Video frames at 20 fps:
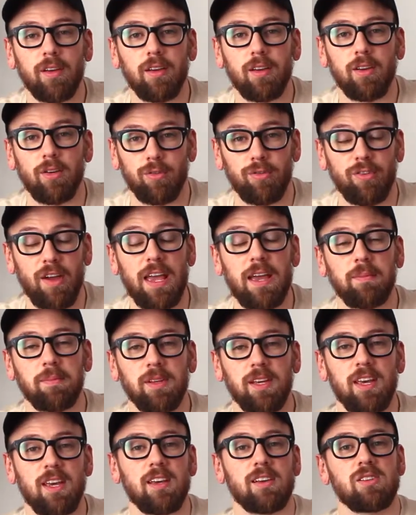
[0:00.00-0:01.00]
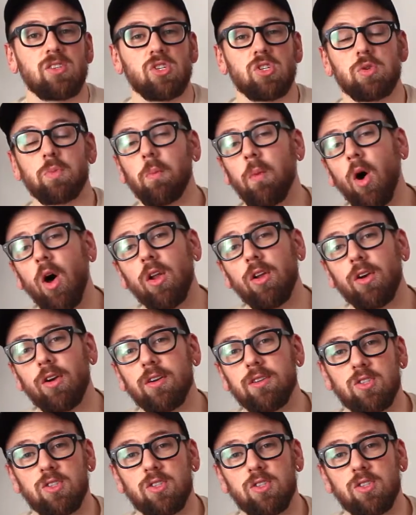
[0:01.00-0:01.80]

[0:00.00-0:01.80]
your family is smaller,